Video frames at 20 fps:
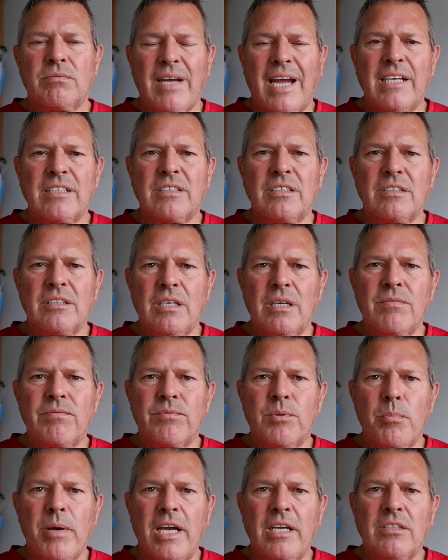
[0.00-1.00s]
finding the
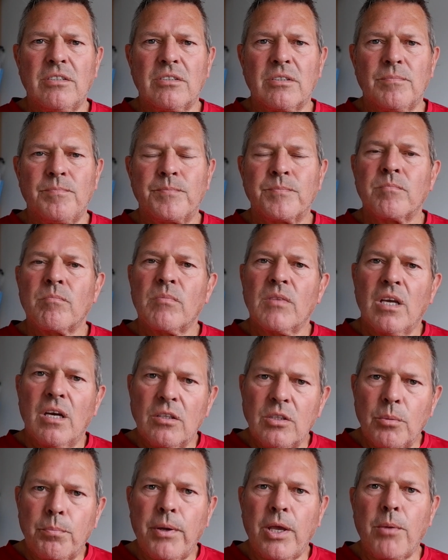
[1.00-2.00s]
information.
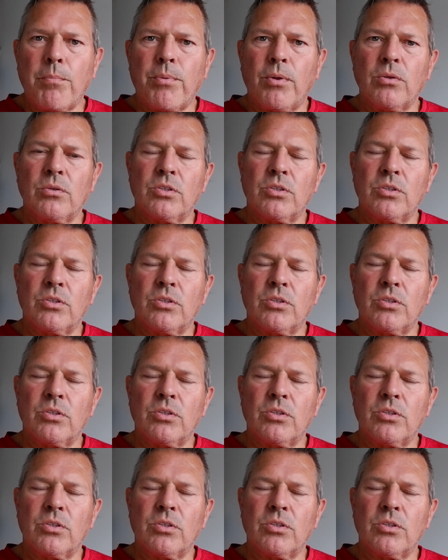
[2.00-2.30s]
And the people